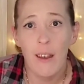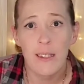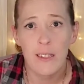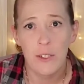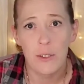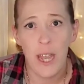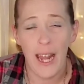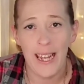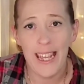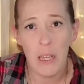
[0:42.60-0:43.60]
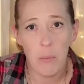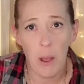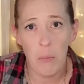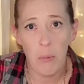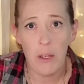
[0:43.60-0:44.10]
to kind of keep
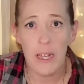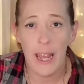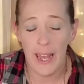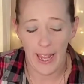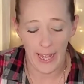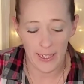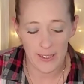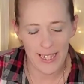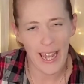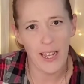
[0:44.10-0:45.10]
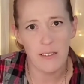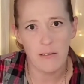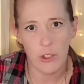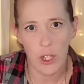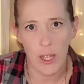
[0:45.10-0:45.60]
up and get
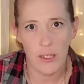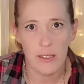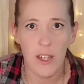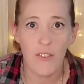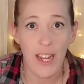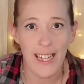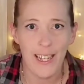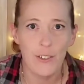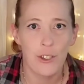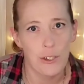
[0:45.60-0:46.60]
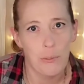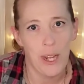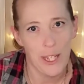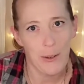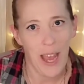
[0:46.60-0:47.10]
the stuff I need to
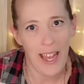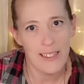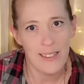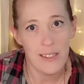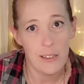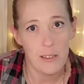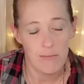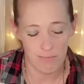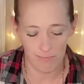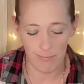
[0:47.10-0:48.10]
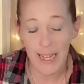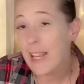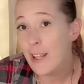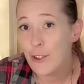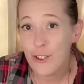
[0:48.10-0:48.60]
bring you guys as
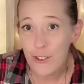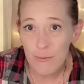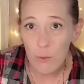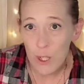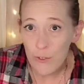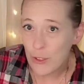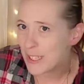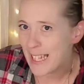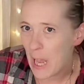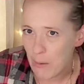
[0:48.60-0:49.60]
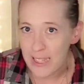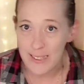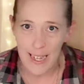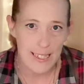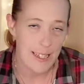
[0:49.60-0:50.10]
many wonderful DIYs
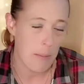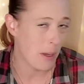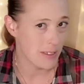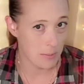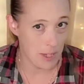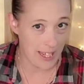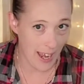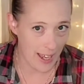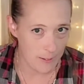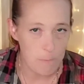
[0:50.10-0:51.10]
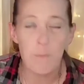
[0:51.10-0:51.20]
as I possibly can.